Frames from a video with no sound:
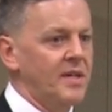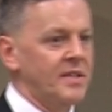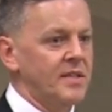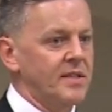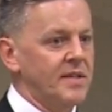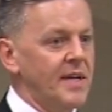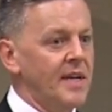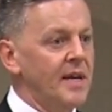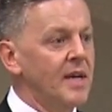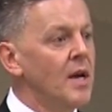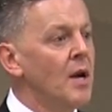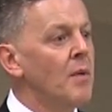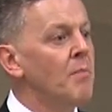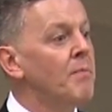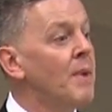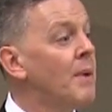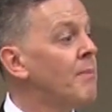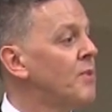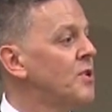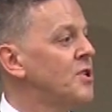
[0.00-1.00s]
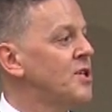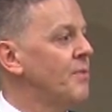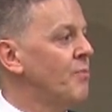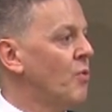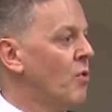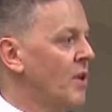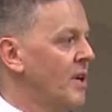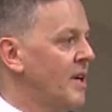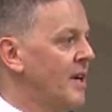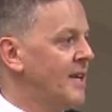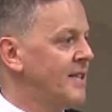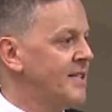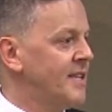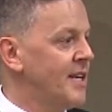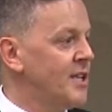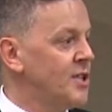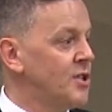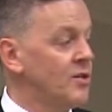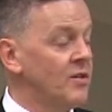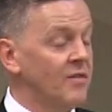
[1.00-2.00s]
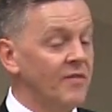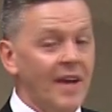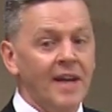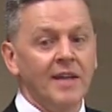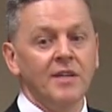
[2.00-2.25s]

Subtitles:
It's the membership organization of